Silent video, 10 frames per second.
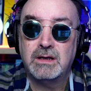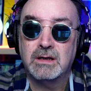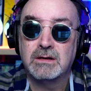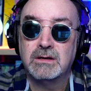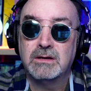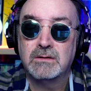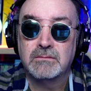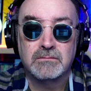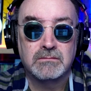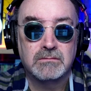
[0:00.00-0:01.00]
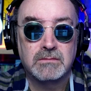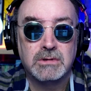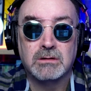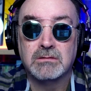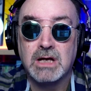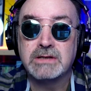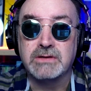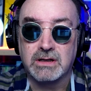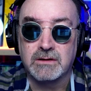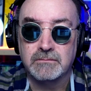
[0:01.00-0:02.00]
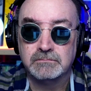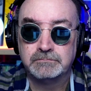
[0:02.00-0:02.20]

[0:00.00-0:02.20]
and you know, logic.